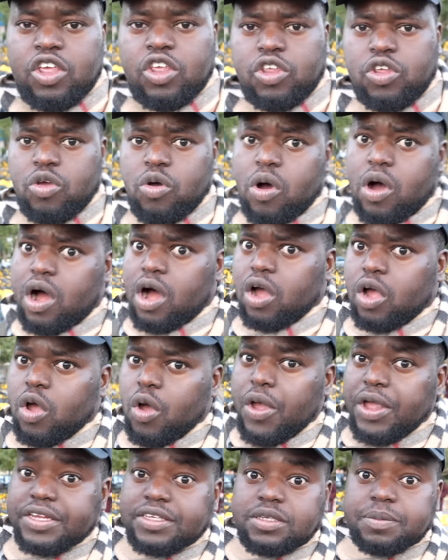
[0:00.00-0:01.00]
you are
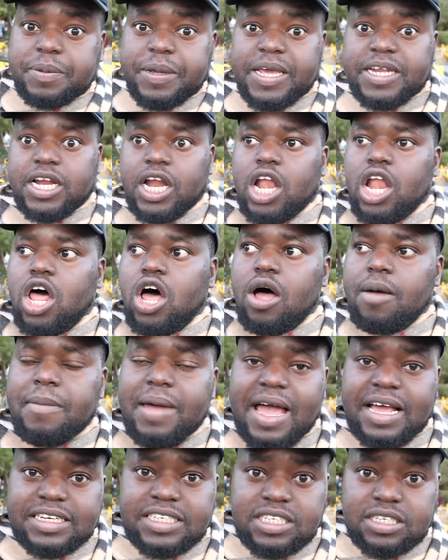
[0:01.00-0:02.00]
going to be in a lot of
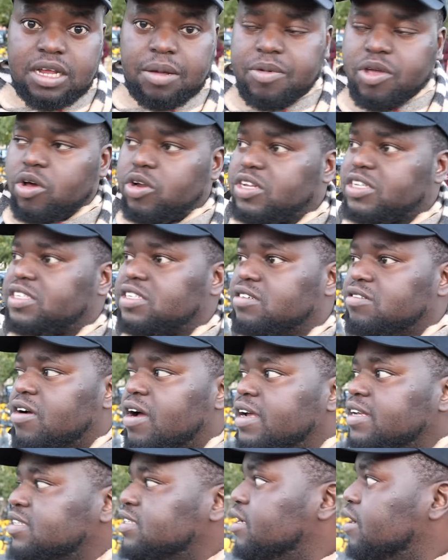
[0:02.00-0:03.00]
mess. I mean, honestly,
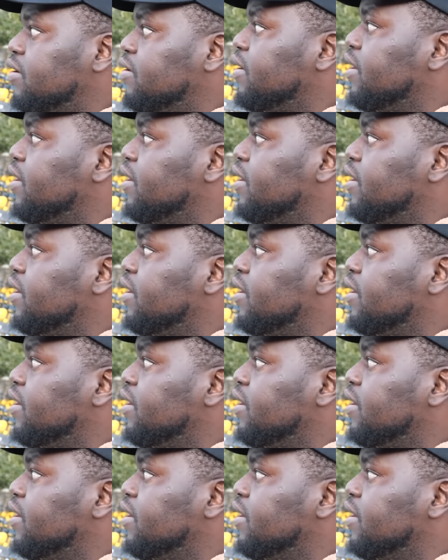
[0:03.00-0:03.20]
right? So you